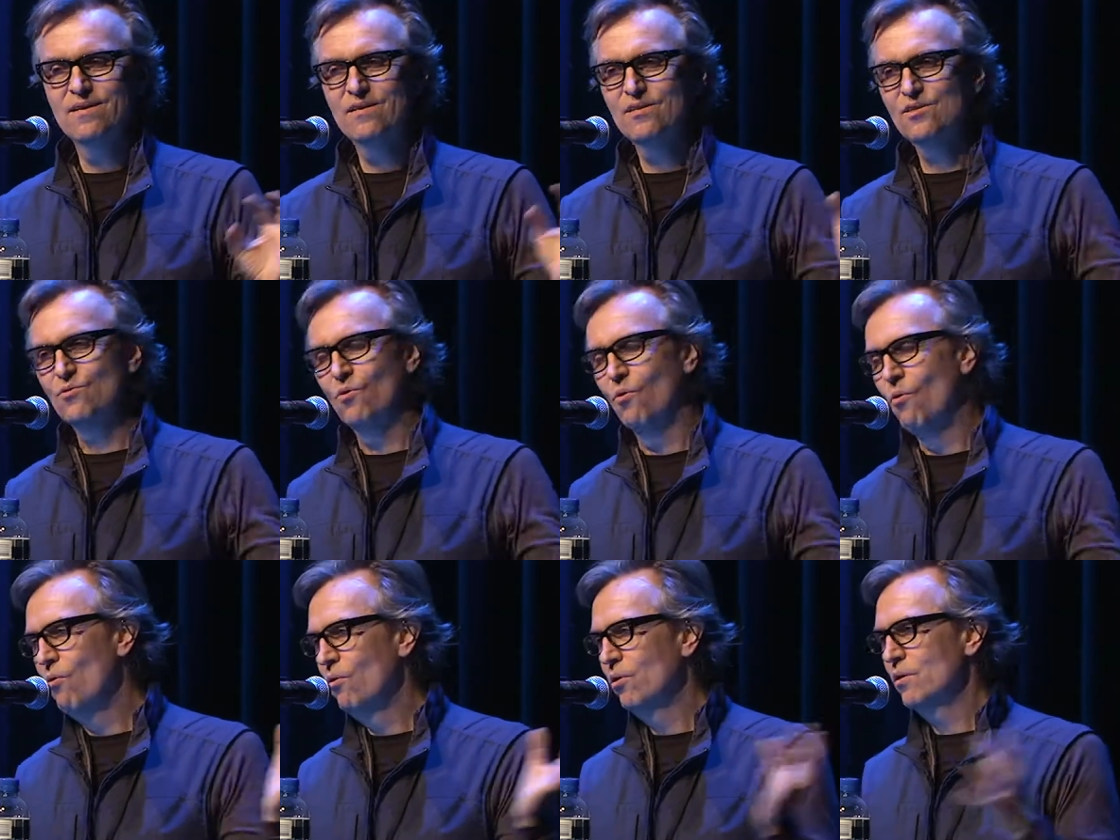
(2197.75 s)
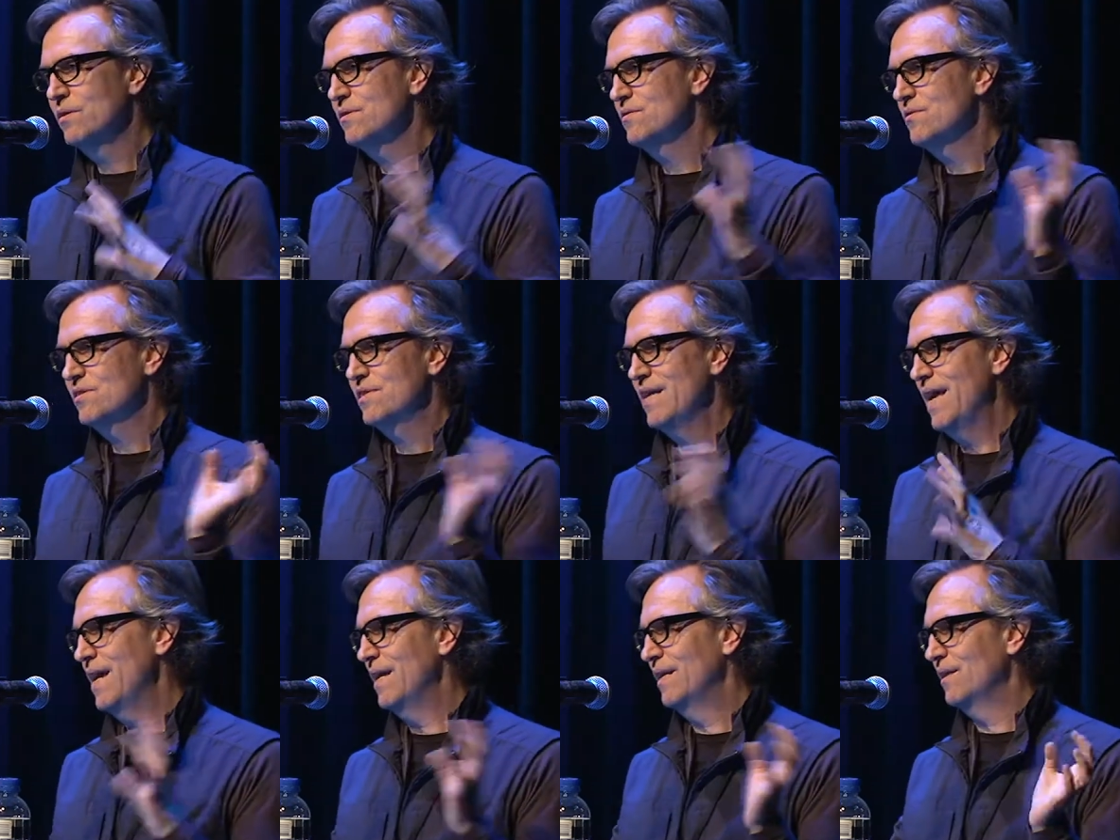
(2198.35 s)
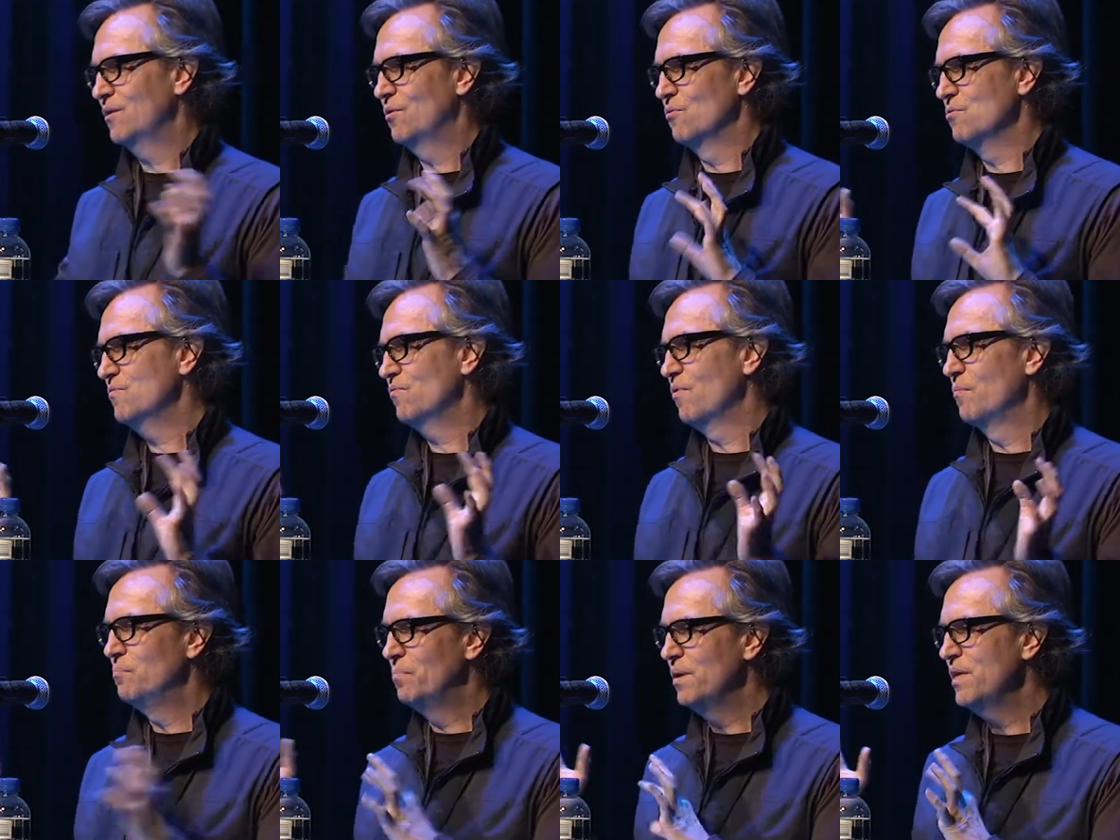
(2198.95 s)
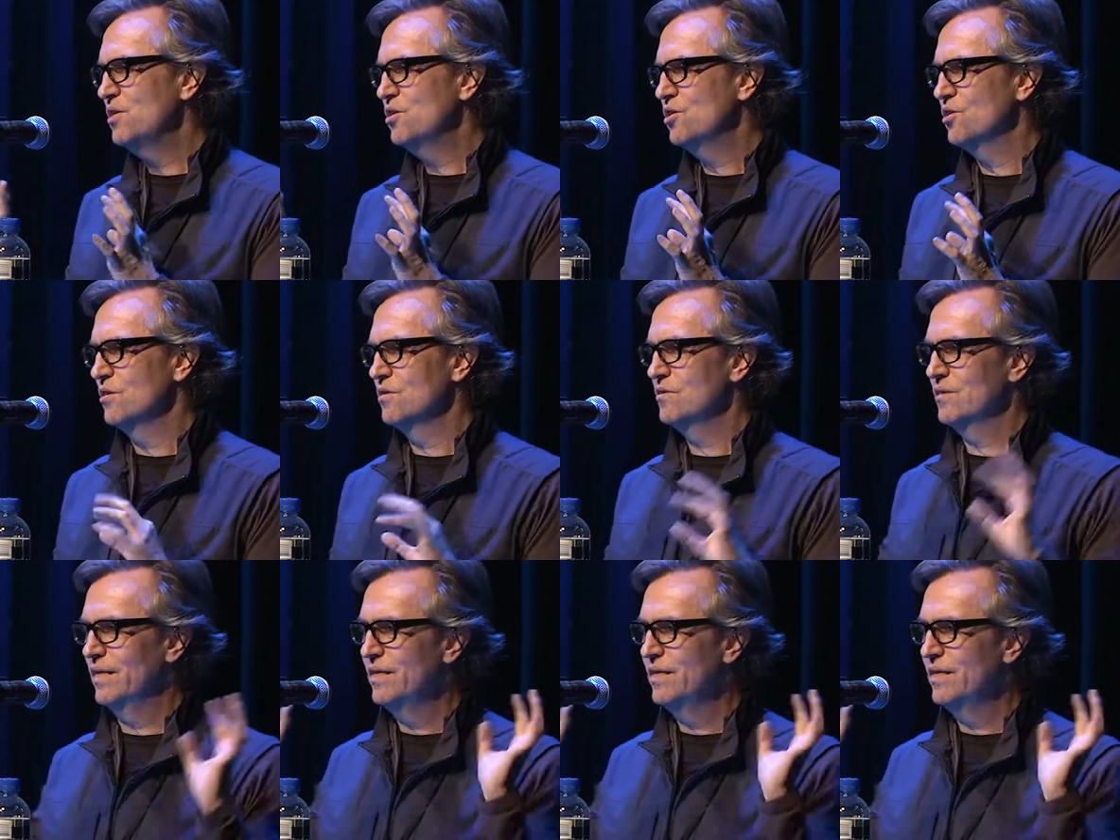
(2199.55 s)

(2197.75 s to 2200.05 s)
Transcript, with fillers: So all the sand goes from beaches